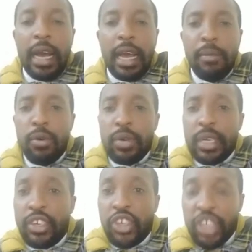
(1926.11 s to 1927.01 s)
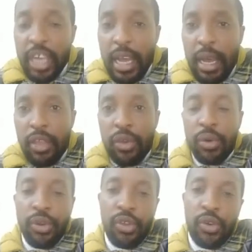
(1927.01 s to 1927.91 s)
come out and share
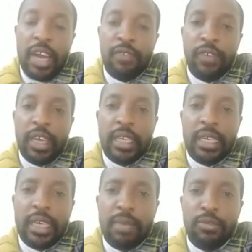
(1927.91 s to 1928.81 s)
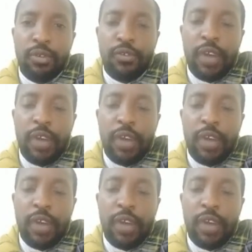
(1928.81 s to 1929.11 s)
your advice in terms of